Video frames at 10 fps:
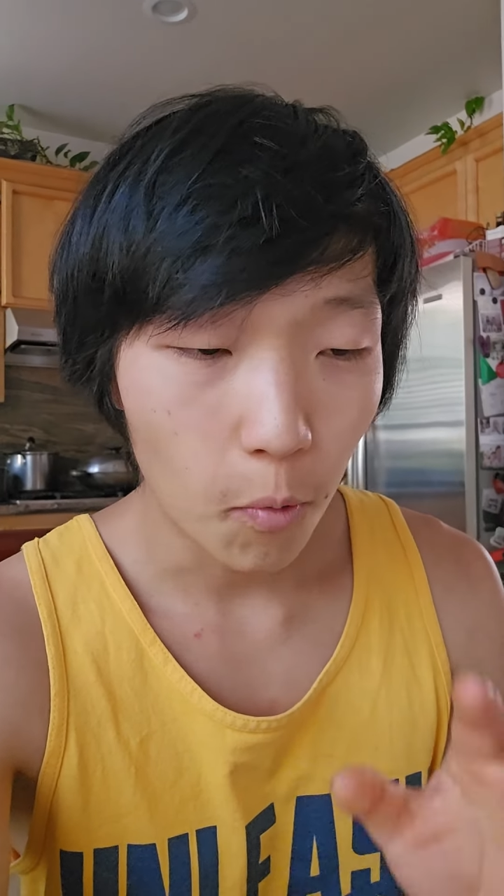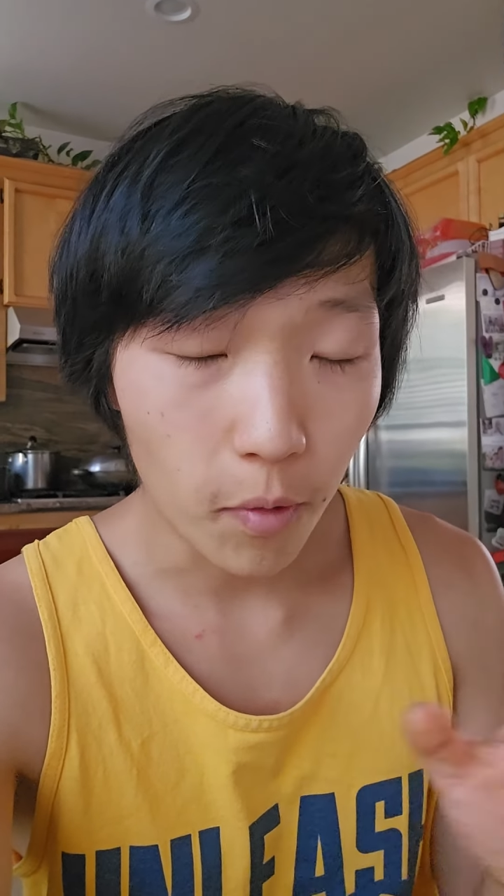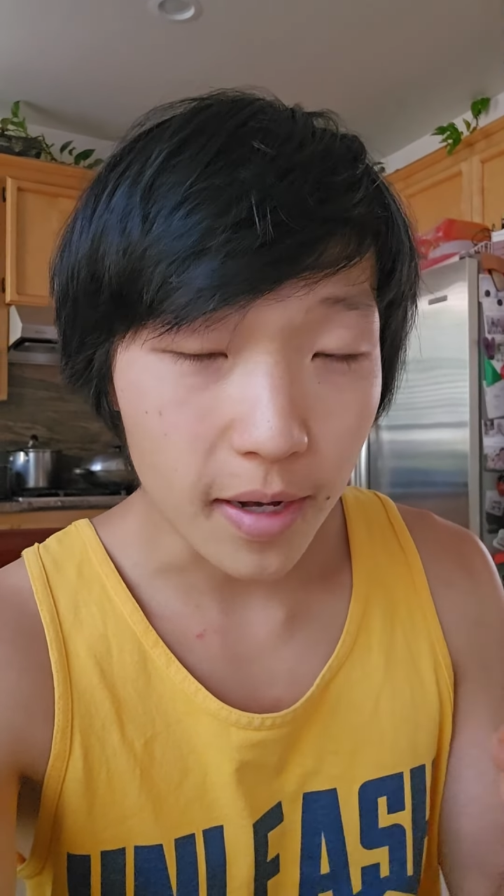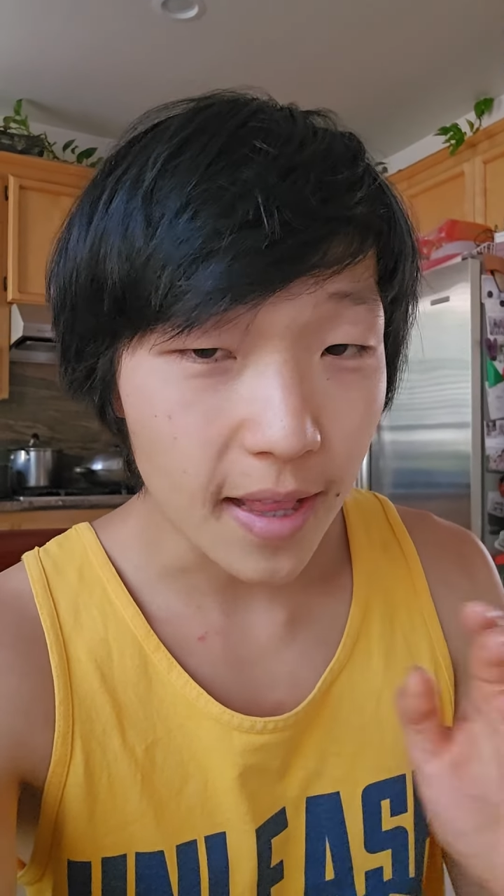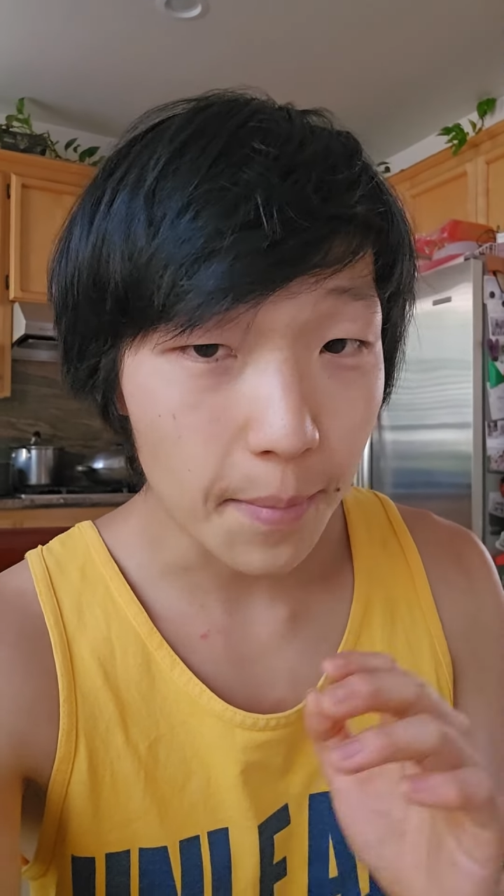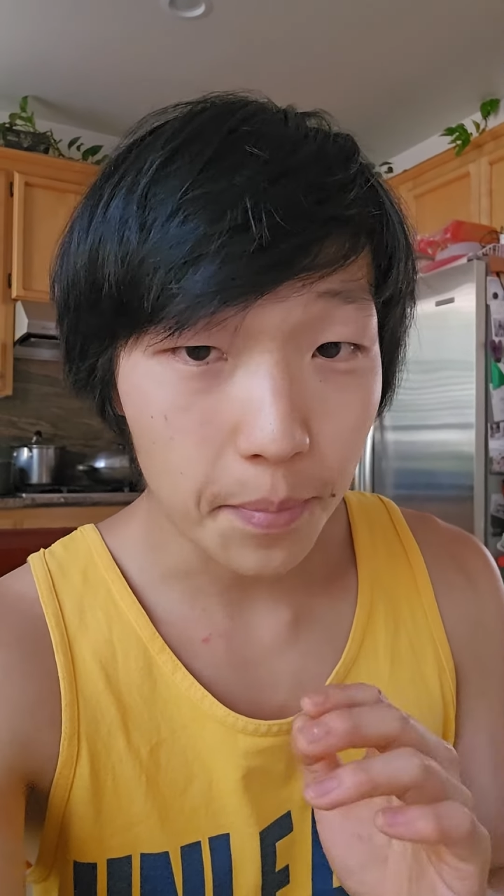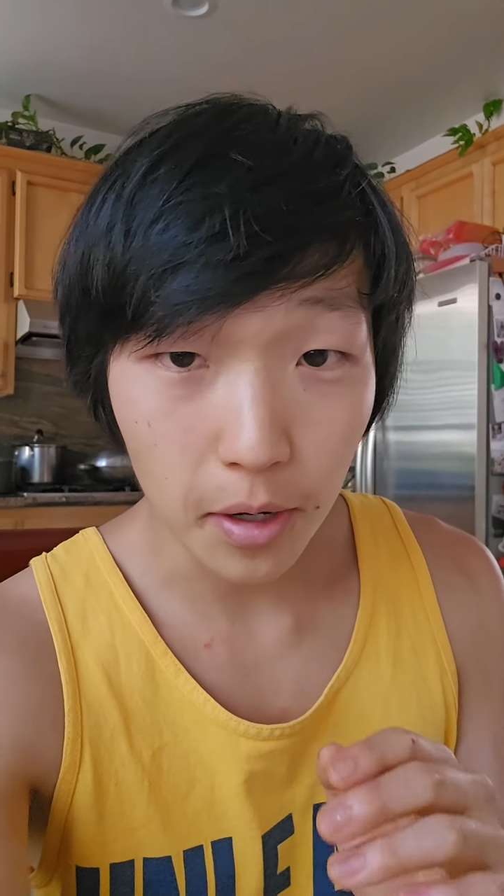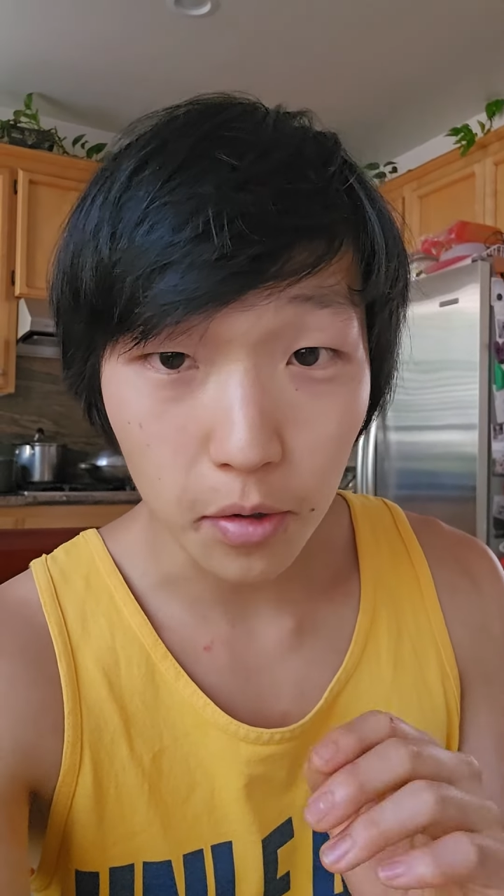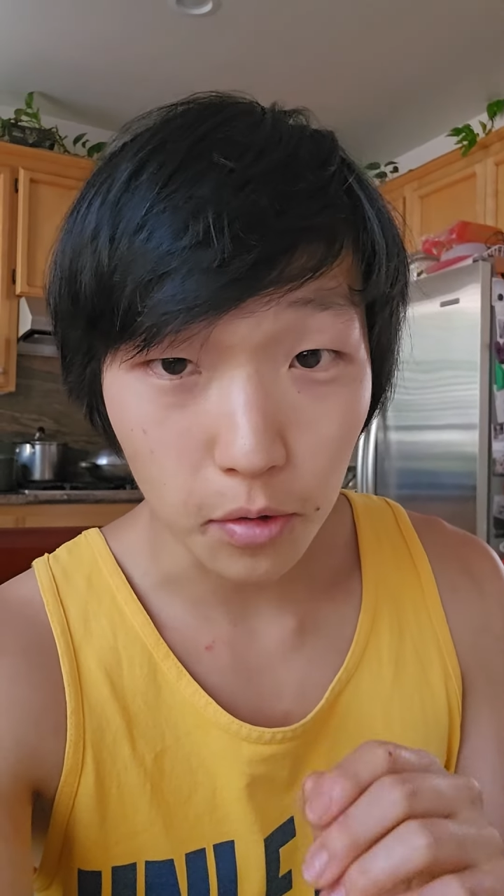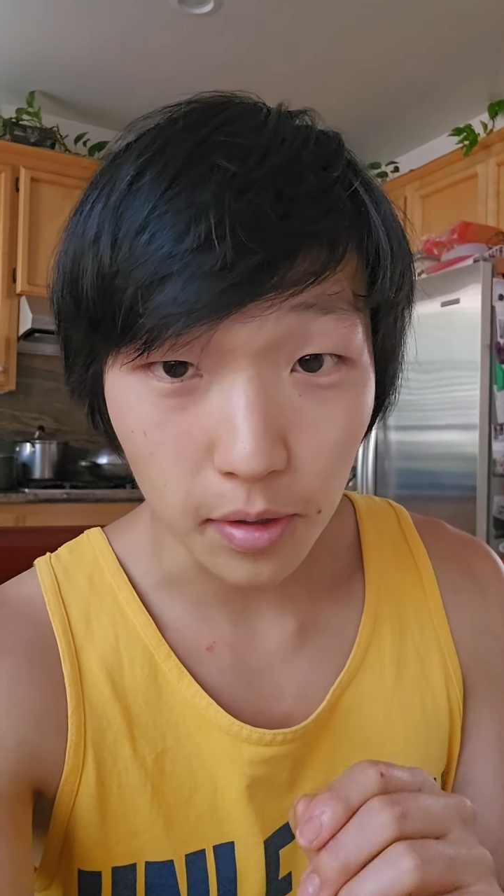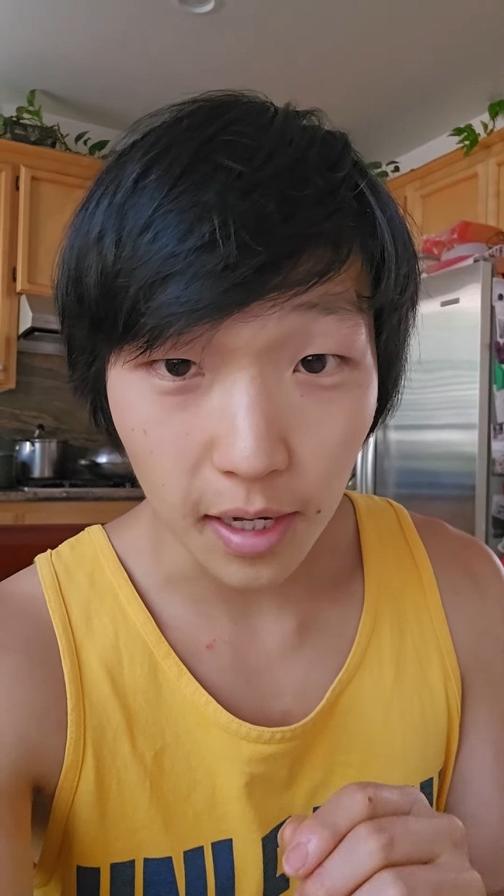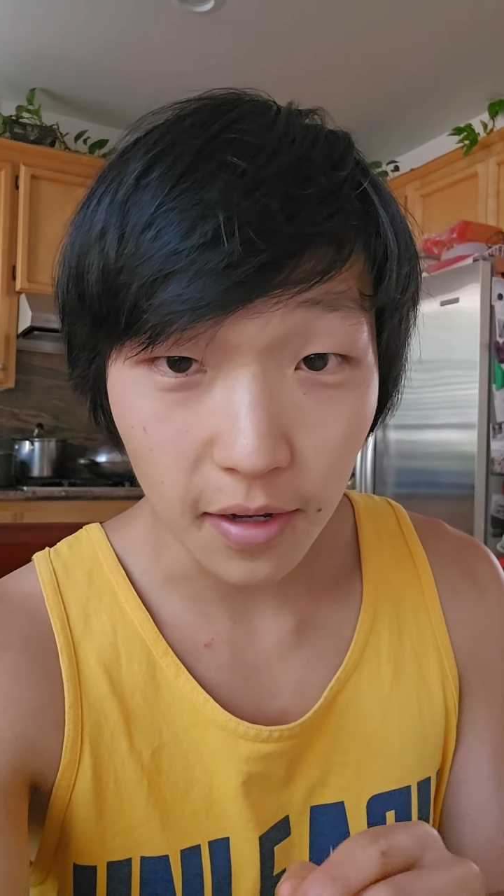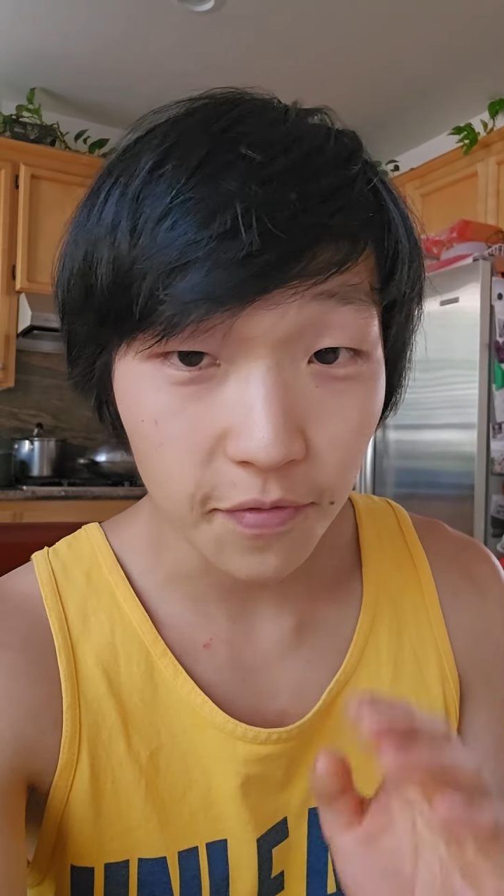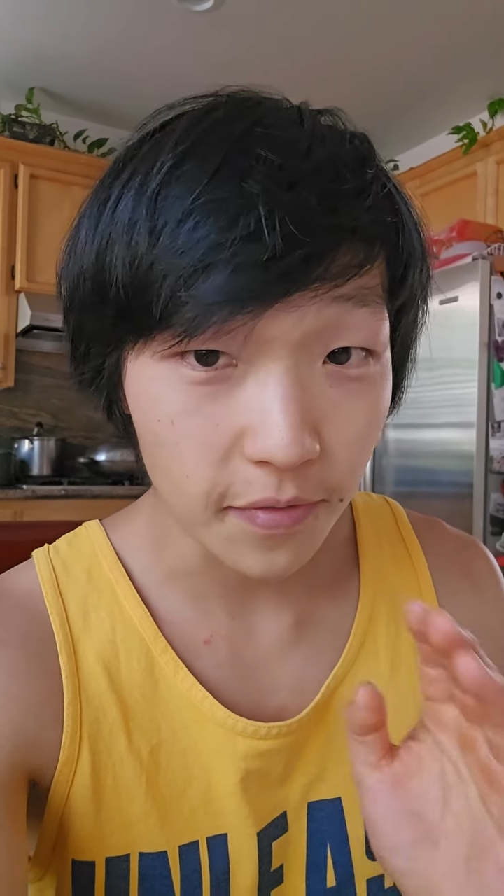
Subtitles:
What did that puddle look like